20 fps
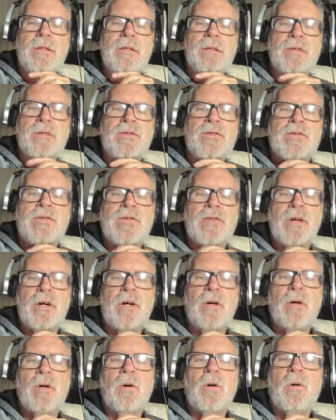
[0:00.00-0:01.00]

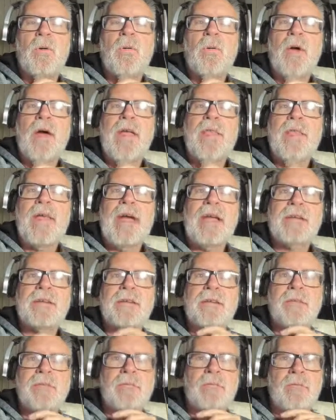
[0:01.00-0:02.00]
So, and that
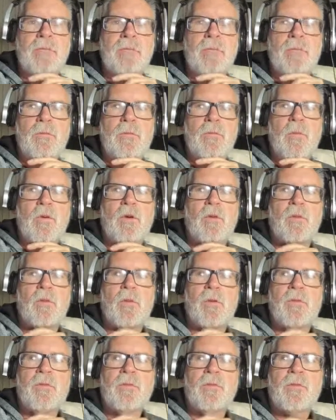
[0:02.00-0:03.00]

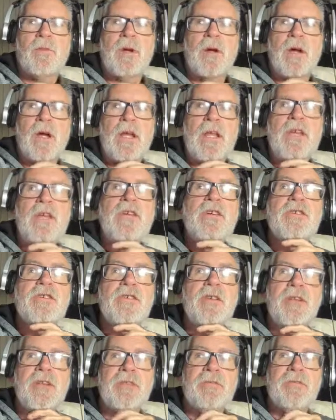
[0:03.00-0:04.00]
we're
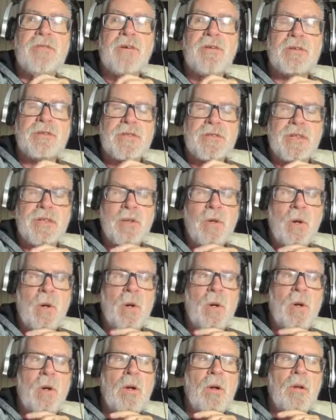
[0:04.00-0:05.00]
initially focusing
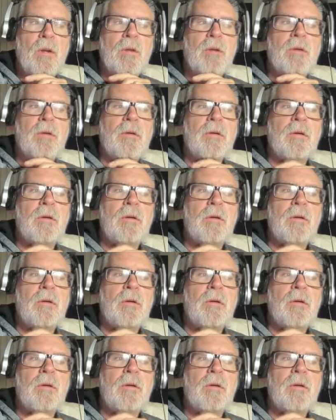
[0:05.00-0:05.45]
on